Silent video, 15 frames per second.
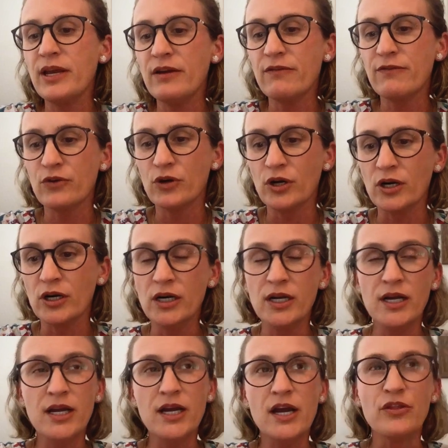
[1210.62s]
mean for
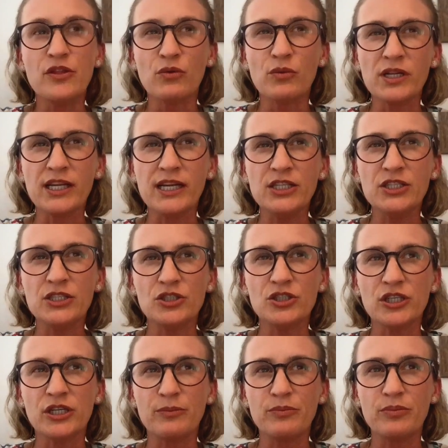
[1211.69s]
the
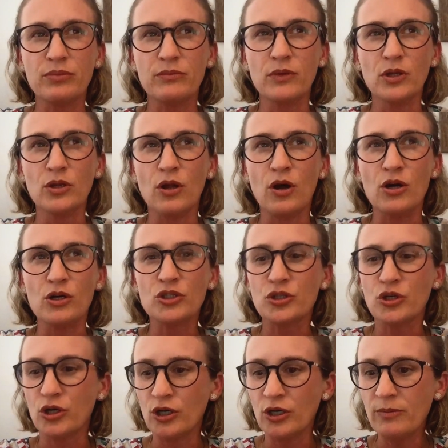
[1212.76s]
relationship long
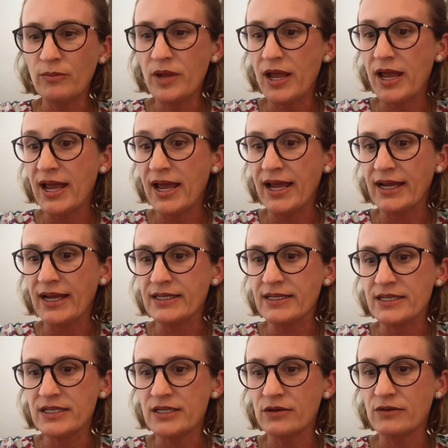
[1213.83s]
term
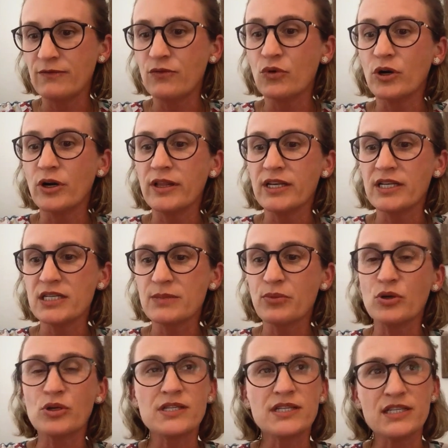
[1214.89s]
and for this
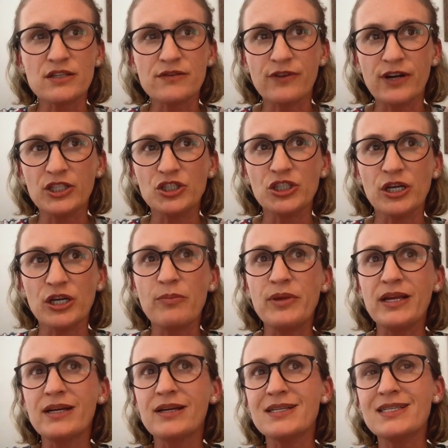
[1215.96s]
person's friendship?
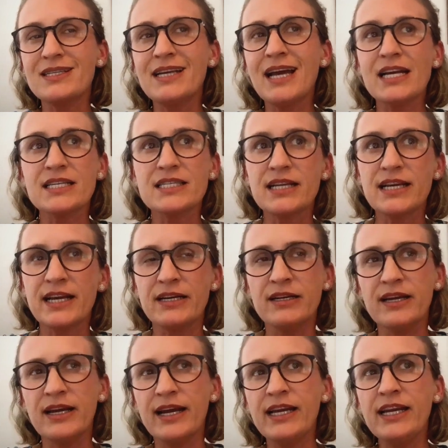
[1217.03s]
Because yes,
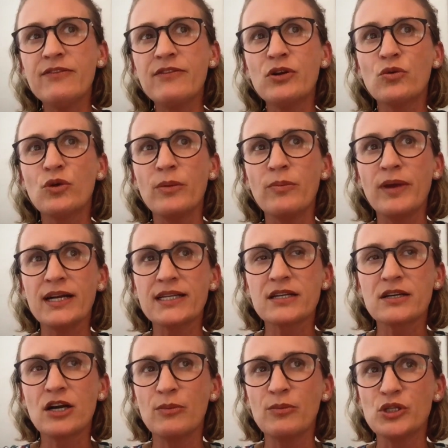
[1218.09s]
and even going back
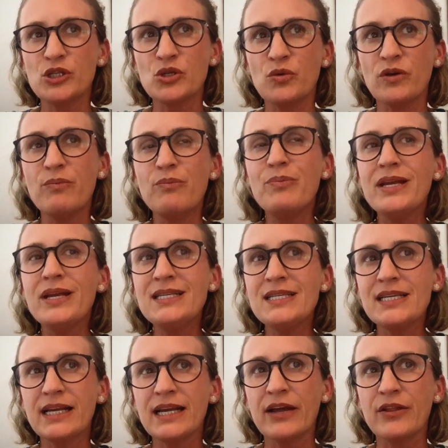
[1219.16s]
to couples who have been
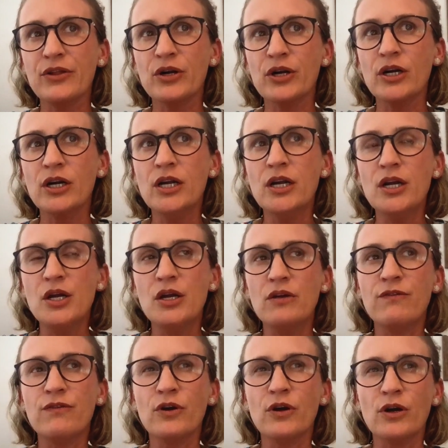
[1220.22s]
together
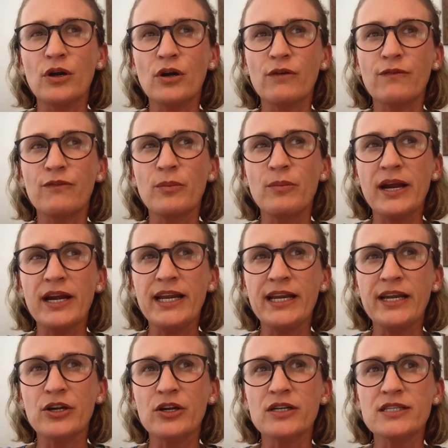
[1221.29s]
for
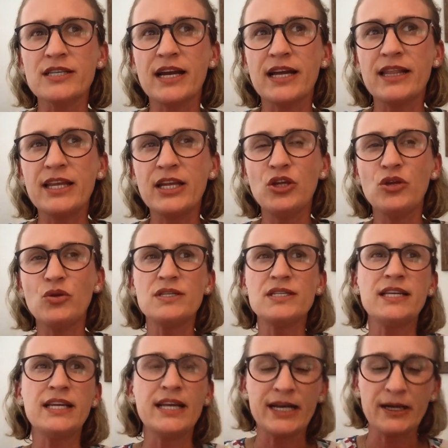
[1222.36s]
many years, I think you
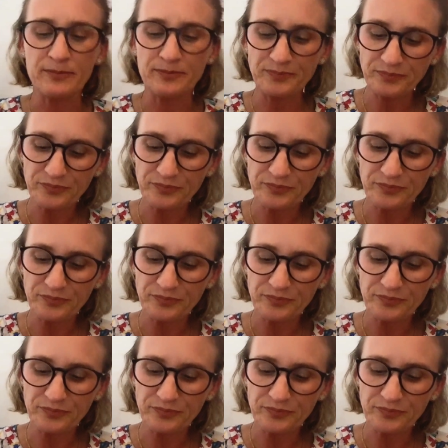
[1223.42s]
see it